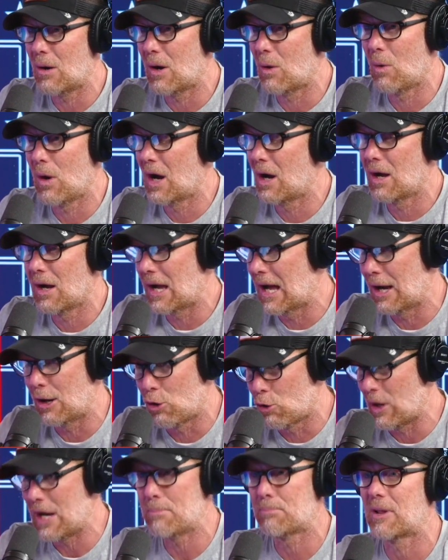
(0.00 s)
a
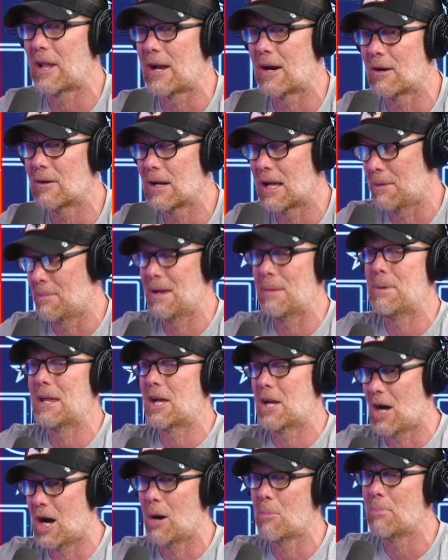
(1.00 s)
great player and he may
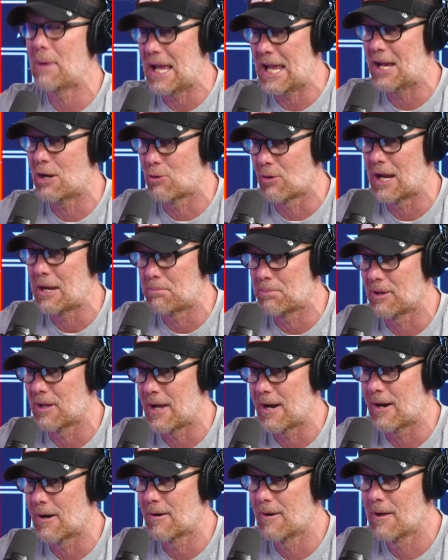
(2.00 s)
become a great
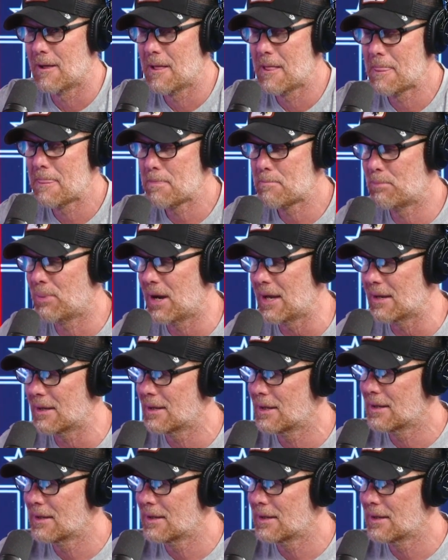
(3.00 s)
player, but,